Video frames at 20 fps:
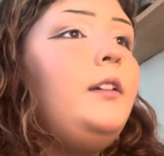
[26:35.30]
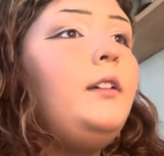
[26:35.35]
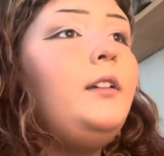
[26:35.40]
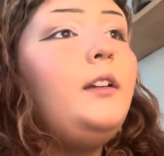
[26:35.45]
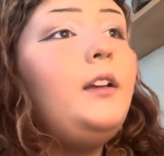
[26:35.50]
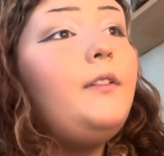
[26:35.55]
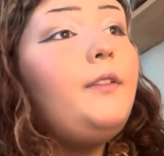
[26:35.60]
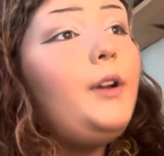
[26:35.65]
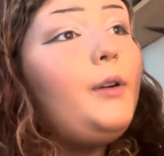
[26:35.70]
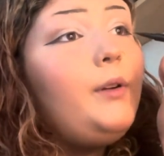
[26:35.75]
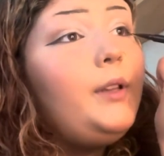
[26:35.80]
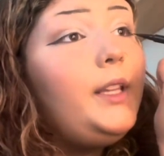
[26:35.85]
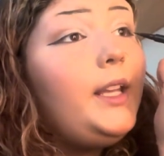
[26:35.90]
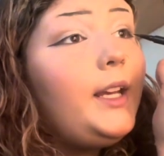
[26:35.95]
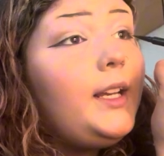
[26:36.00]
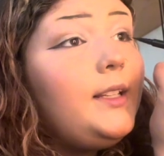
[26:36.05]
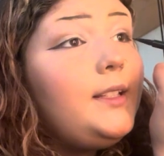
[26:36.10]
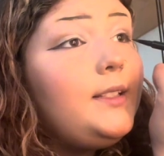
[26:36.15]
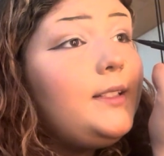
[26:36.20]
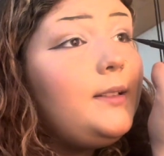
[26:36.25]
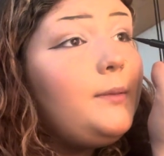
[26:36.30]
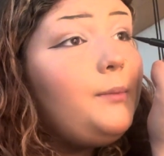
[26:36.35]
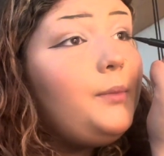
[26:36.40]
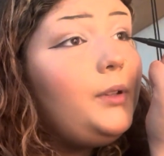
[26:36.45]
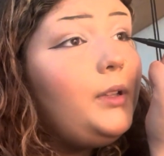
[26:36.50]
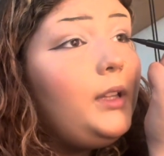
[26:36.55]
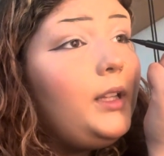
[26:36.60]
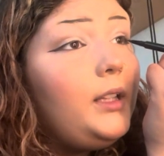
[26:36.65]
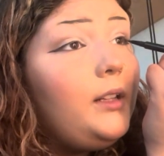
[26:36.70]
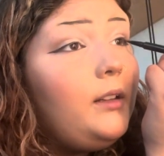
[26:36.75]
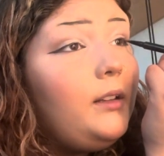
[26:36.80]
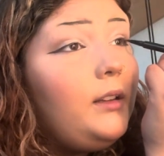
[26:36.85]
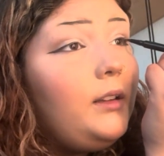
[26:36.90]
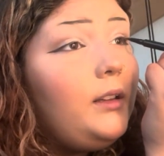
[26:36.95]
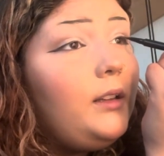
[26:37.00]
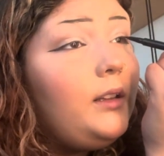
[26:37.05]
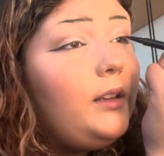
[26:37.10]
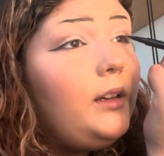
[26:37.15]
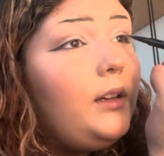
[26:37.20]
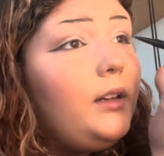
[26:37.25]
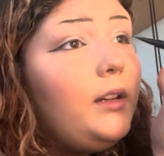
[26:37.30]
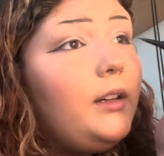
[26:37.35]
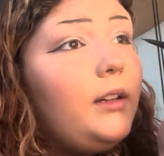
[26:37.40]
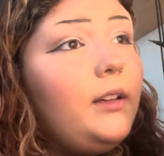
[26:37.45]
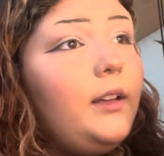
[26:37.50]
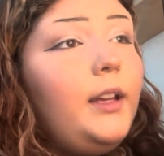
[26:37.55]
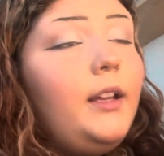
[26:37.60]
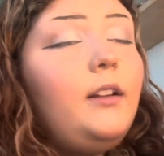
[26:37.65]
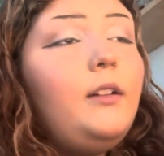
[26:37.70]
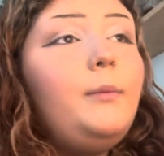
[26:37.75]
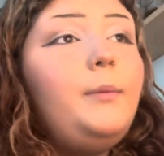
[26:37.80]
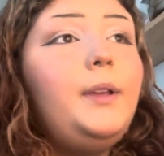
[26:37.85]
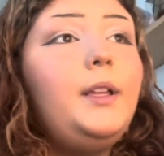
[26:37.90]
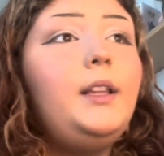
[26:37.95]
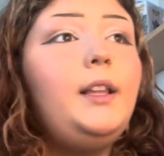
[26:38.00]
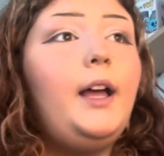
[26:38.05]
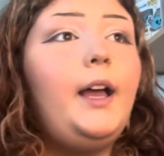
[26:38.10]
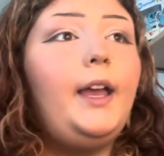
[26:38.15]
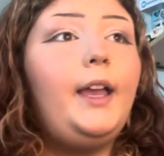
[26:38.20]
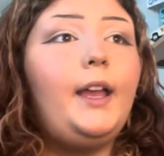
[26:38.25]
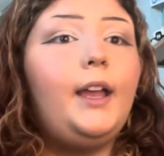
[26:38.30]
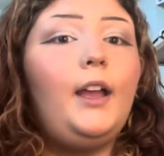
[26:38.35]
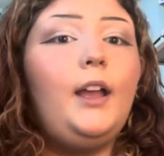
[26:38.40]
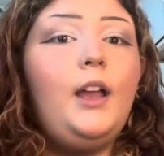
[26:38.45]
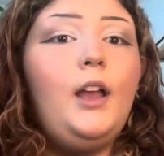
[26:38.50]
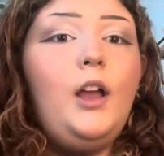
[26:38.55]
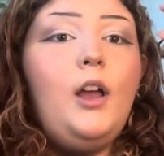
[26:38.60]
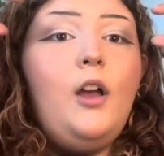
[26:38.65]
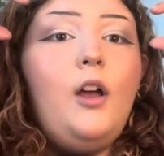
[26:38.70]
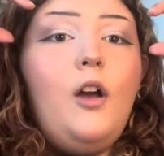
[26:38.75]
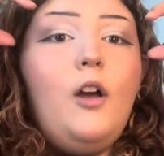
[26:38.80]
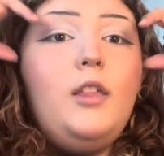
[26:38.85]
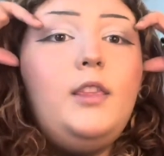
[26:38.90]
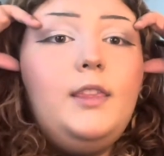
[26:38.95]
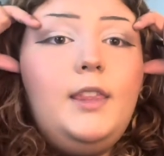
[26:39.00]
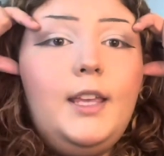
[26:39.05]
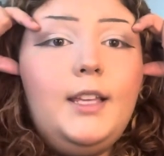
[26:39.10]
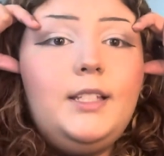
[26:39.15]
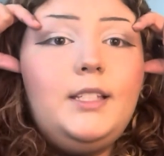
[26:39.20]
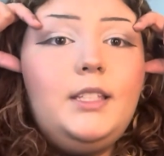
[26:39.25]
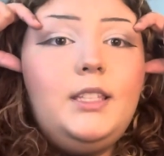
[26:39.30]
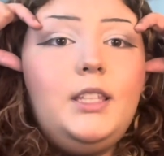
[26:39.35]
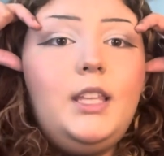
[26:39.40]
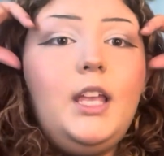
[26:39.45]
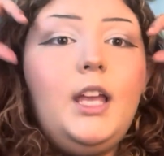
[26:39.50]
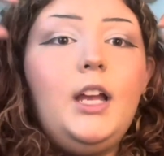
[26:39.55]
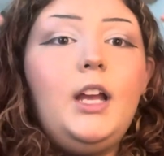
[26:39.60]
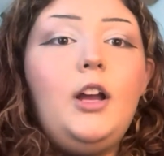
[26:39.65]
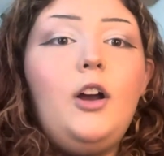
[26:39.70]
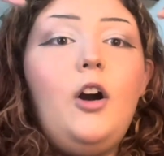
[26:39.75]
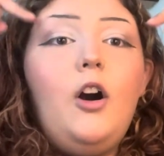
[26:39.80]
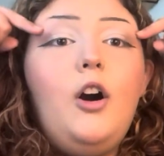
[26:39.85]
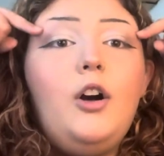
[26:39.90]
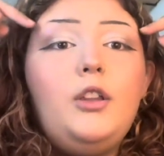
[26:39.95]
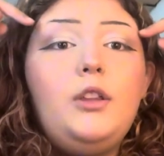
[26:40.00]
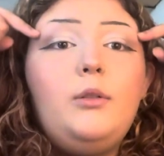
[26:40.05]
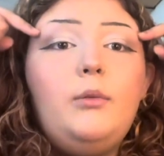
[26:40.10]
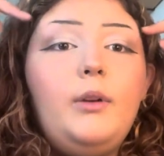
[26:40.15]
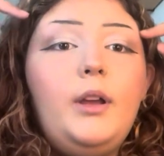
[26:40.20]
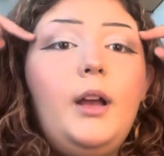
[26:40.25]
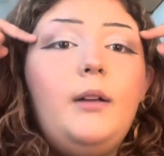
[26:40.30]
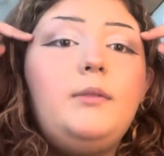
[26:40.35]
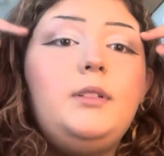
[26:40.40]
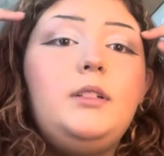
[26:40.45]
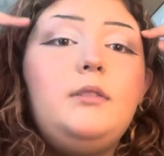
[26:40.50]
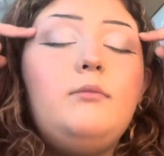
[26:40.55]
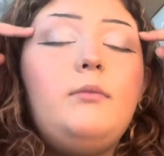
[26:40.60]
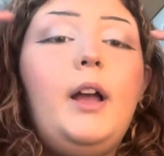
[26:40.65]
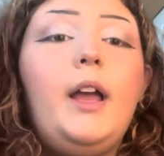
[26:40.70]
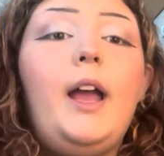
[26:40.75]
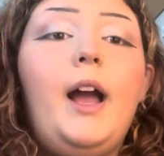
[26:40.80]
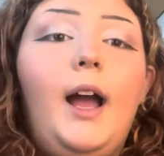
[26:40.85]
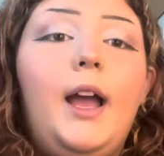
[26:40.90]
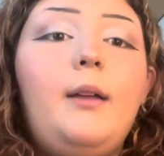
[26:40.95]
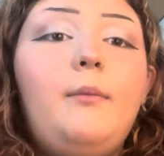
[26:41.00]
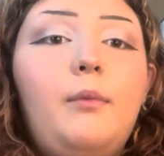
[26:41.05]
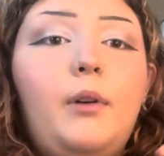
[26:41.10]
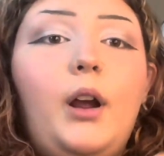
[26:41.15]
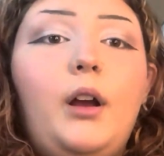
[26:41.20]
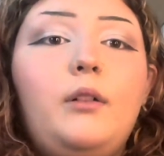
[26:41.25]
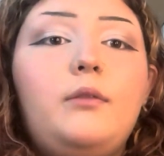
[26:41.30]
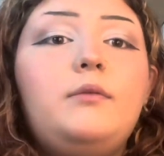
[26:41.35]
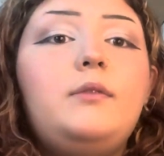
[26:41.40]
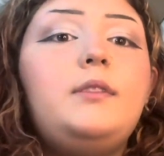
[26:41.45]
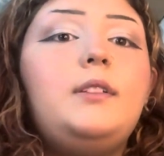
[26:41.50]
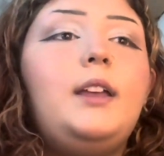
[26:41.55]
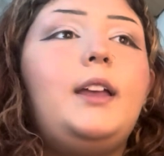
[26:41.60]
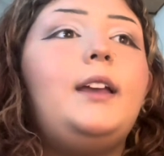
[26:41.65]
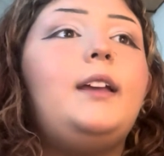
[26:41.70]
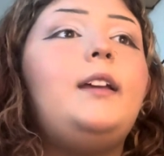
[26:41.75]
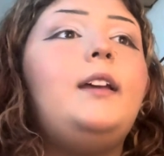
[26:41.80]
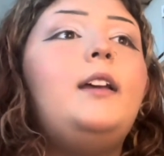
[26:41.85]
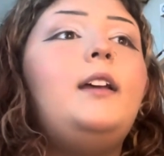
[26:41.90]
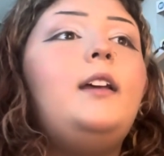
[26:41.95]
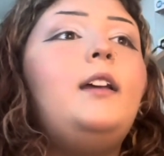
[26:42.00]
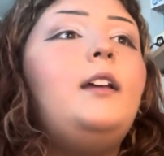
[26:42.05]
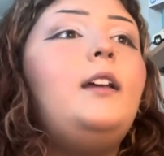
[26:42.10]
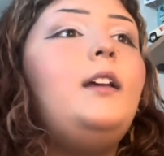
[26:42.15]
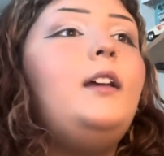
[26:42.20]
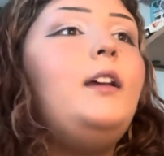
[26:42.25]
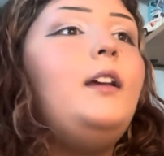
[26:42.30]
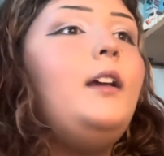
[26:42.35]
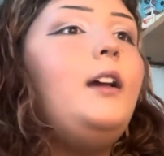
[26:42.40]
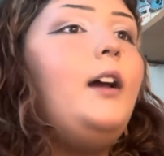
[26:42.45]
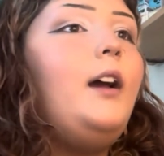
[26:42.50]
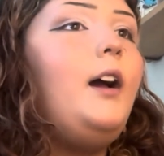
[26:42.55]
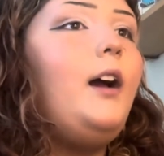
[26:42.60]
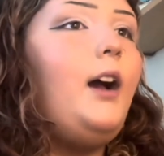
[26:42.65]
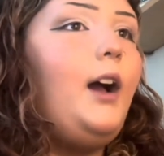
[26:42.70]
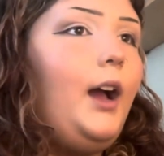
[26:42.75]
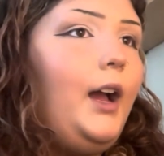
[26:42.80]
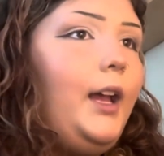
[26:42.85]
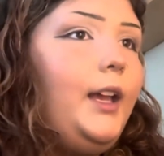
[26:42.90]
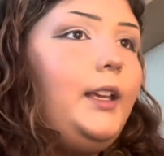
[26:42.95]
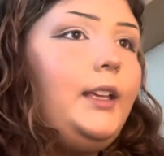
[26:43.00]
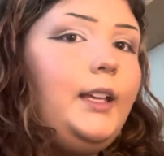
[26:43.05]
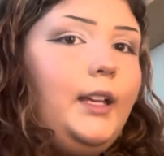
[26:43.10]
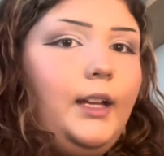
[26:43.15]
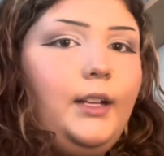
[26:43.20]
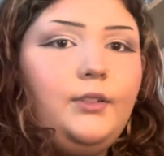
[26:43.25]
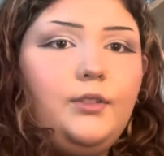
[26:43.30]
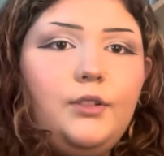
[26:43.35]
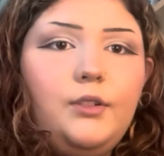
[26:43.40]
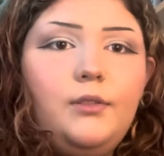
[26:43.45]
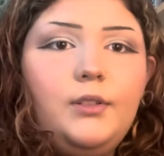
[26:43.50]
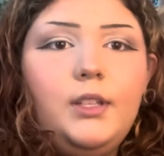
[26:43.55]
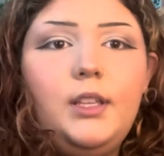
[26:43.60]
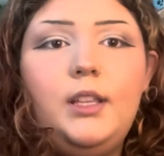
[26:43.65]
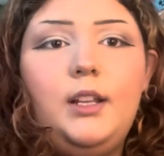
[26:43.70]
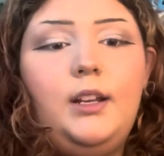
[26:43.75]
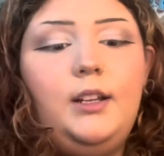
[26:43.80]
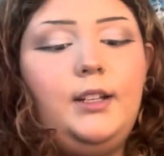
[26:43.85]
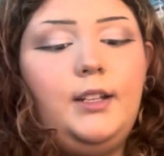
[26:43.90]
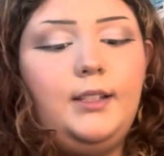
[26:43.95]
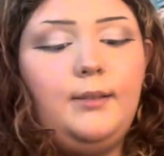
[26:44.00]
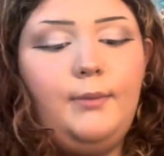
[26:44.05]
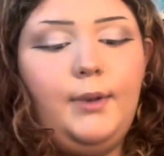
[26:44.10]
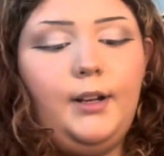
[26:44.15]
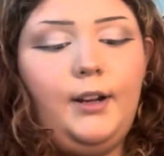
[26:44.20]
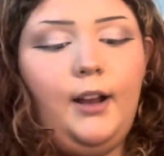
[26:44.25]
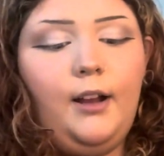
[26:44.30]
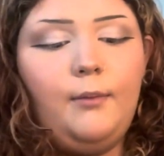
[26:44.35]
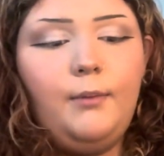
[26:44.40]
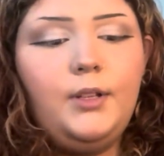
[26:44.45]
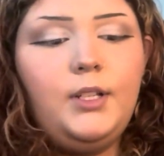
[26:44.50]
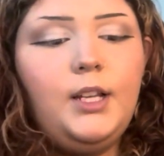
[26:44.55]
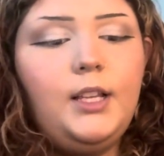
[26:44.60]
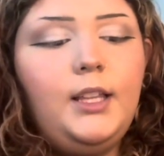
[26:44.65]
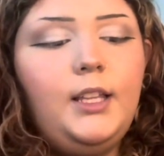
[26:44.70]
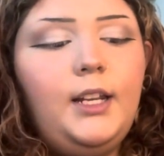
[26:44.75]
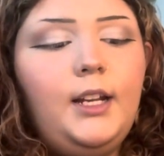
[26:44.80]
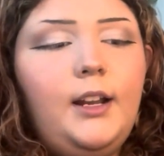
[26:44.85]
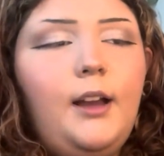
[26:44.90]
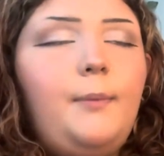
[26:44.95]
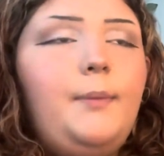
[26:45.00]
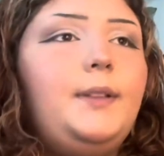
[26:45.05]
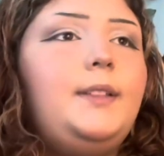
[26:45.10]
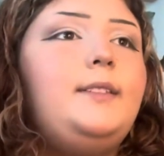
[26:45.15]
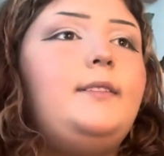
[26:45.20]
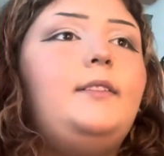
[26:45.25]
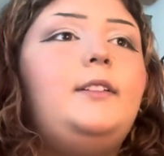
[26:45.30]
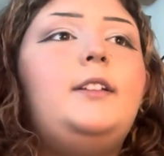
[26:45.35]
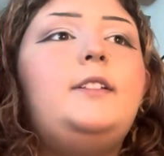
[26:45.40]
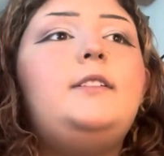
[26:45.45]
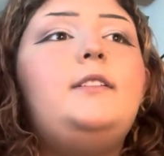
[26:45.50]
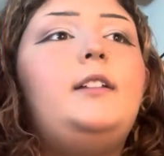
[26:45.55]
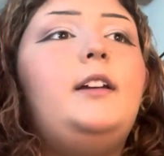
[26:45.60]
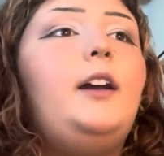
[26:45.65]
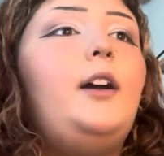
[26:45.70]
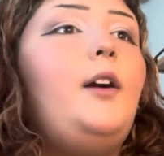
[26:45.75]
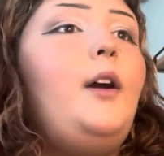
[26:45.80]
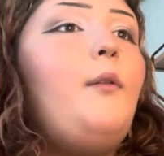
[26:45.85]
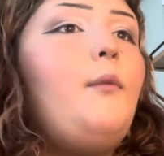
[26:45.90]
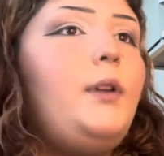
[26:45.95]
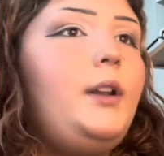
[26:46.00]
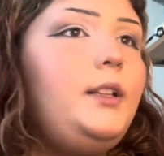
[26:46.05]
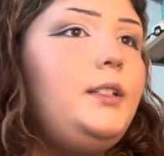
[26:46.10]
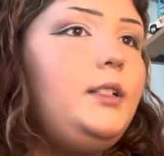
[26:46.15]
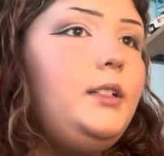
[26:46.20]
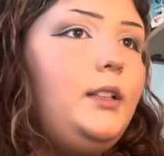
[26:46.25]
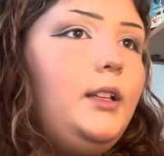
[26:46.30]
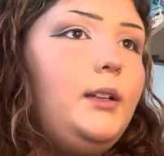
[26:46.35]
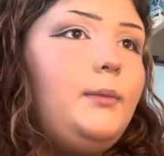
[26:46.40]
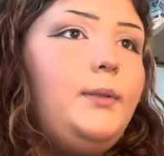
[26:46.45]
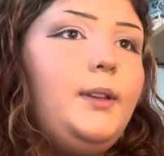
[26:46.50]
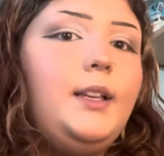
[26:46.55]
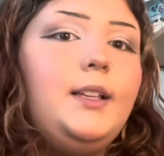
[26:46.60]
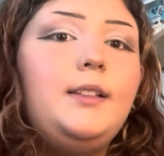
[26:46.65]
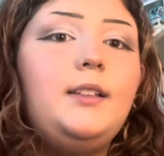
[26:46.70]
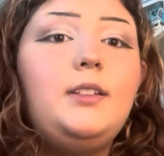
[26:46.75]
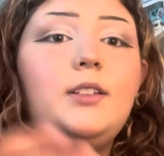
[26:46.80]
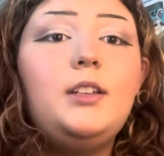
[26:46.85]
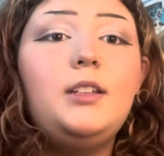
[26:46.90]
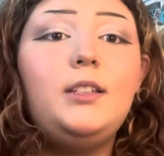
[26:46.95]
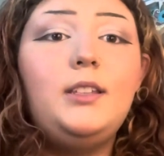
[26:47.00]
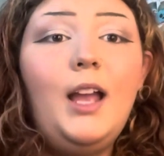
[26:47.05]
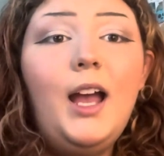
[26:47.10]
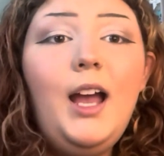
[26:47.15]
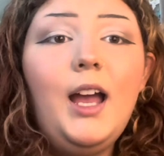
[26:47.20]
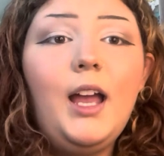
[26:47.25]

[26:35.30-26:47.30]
If I want like a simple little look, it'll be like this thick all the way up to my eyebrows. Like, I can't choose, and then it doesn't matter how much I clean it up, it still doesn't look how I want it to look, because it's just not.